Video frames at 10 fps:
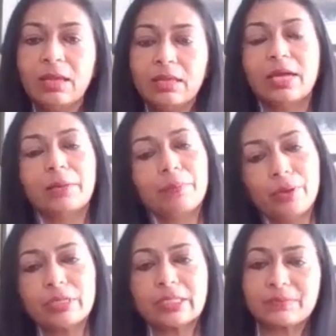that
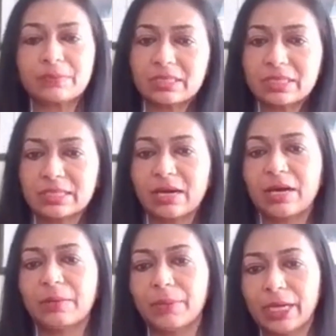pure substances
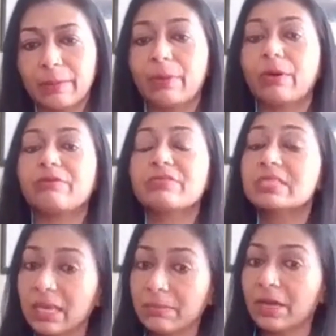are made up of
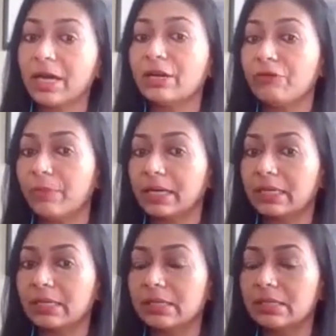same kind of
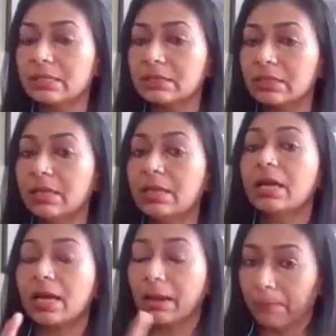particles
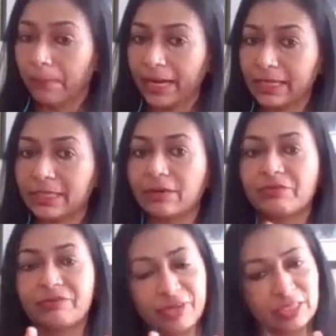combined in a
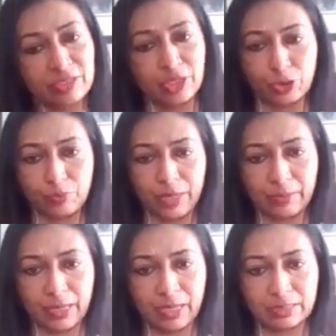fixed ratio by
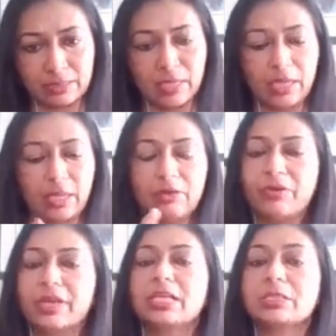mass.
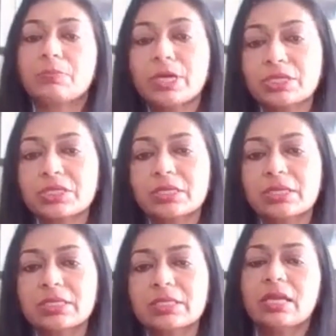Whereas
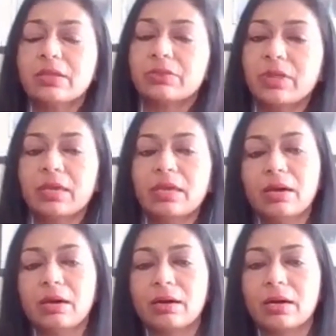mixtures, they
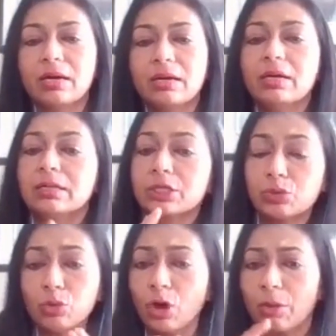are the
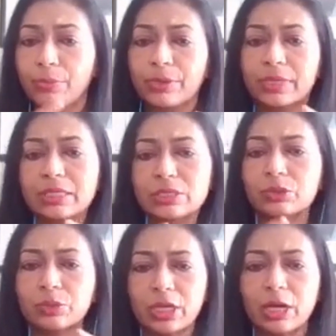two components or
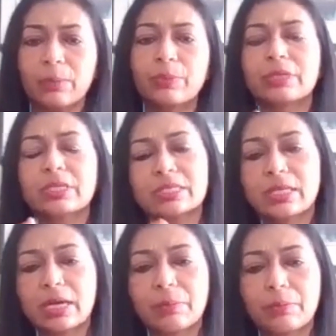three components
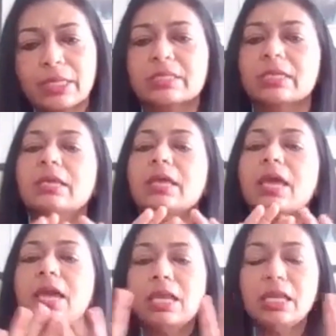are mixed in
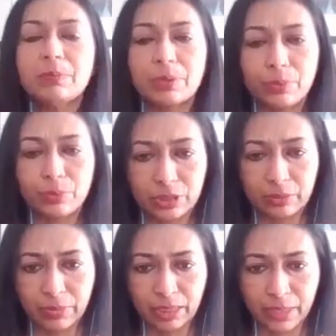any proportion
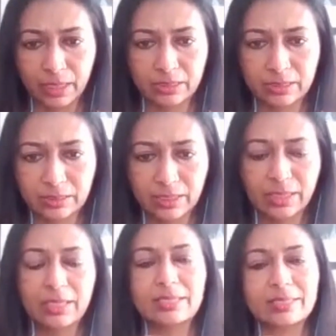by mass.
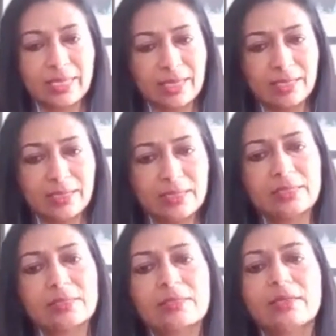Second
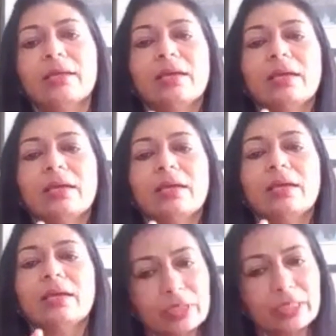is, in
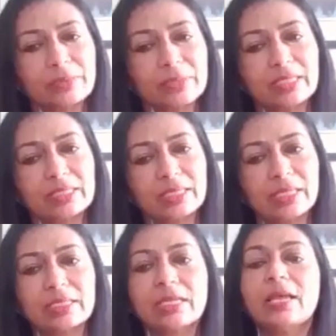pure
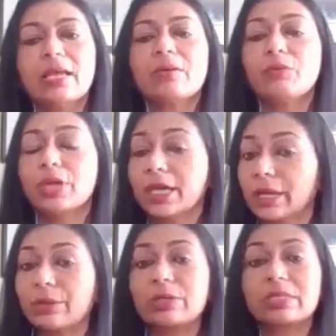substances, we
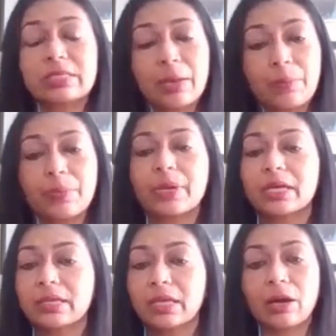cannot
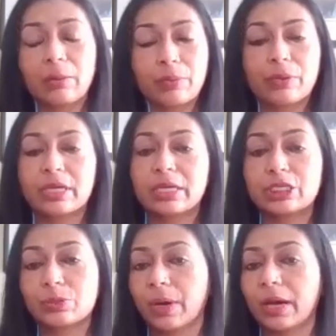separate the
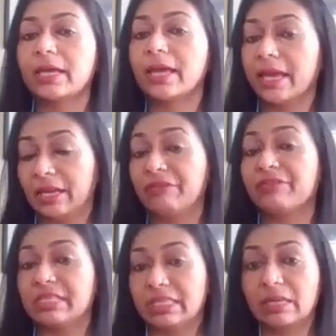components by any
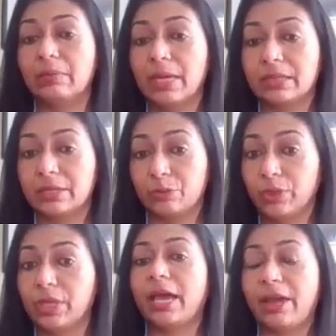physical method.
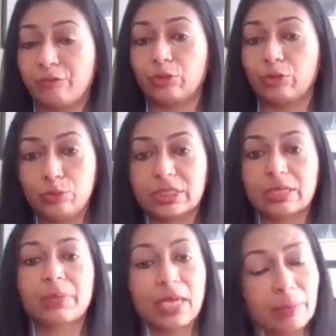We have to use
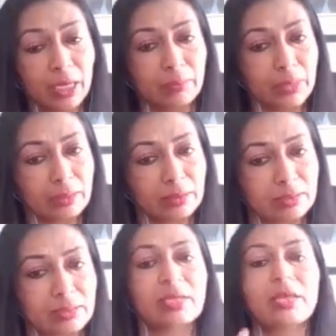some chemical
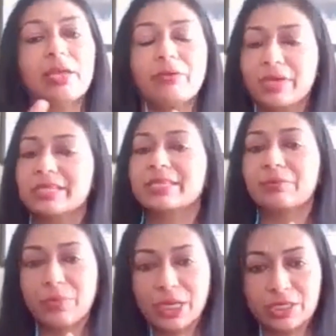methods. Whereas
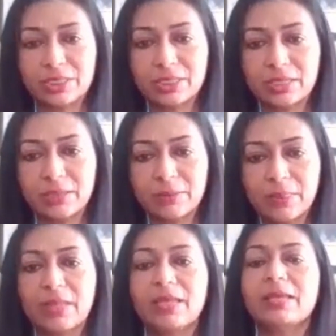in mixture,
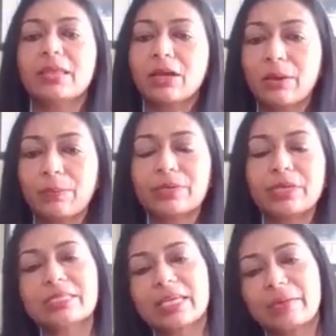the
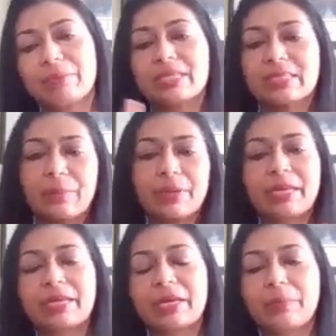components can be
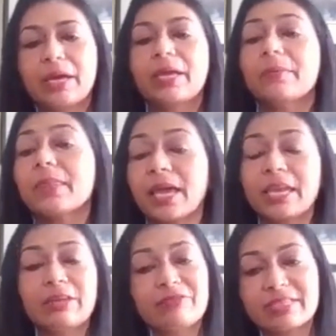separated by
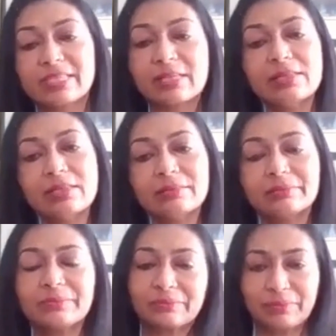any physical
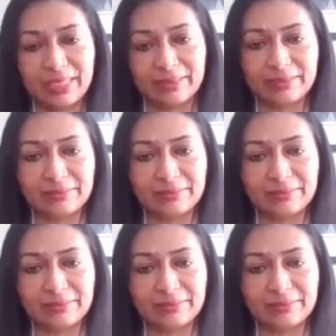method.